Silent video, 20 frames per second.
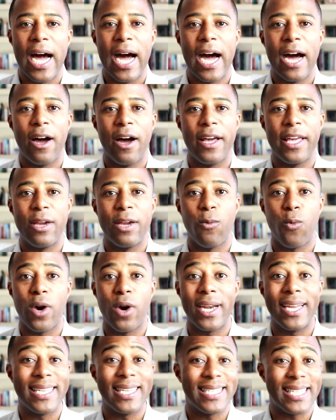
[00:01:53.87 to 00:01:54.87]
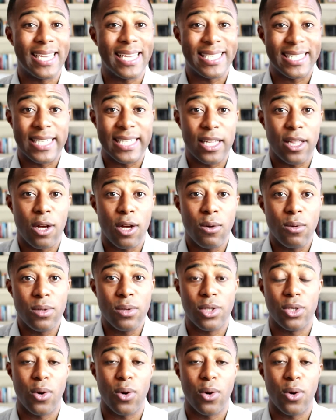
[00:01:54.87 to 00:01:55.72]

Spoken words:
One is Zillow.